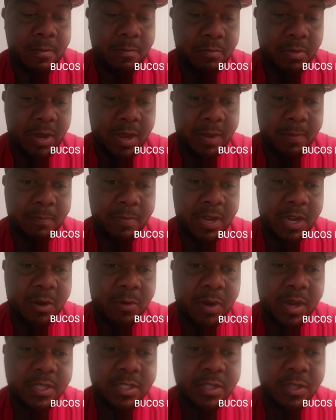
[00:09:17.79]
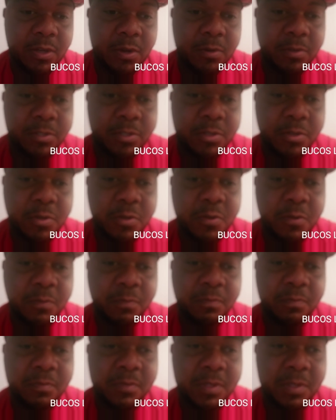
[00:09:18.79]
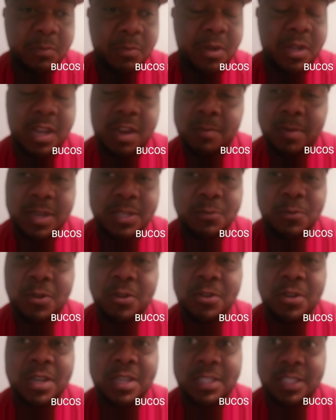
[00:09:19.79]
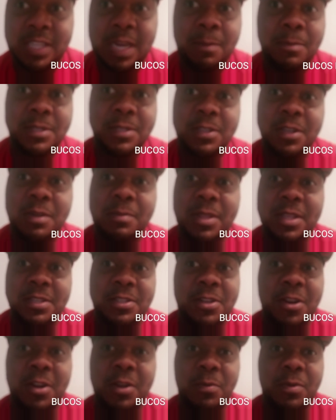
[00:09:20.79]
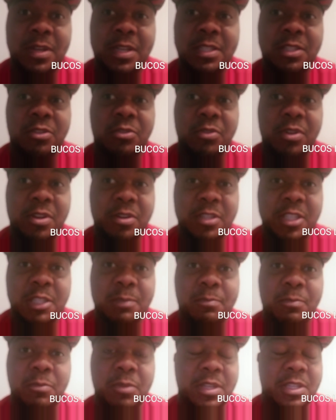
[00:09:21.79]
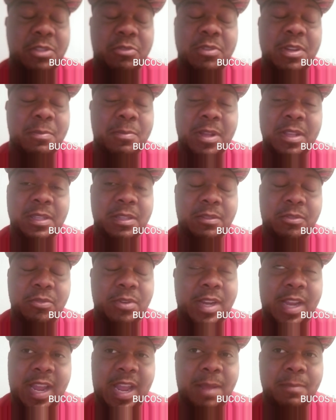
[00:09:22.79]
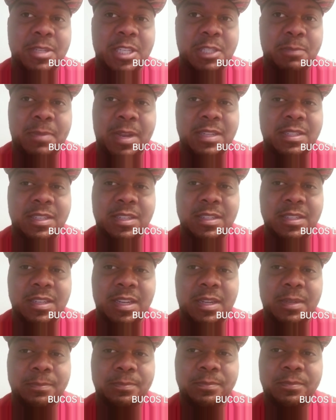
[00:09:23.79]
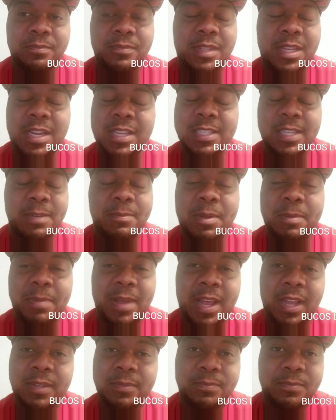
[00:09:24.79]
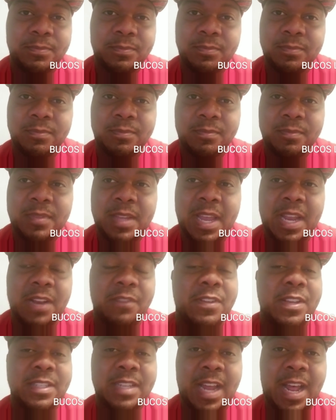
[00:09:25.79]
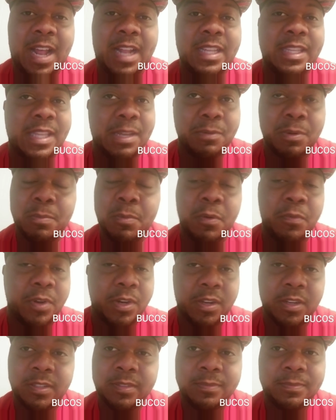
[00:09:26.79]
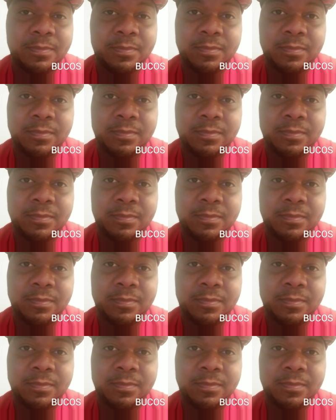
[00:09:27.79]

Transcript: But big question goes to well, everybody's wondering is Jameis going to be the starter when his three years when his three month three game suspension is up? He's going to be back, and if he's not, then we're moving on.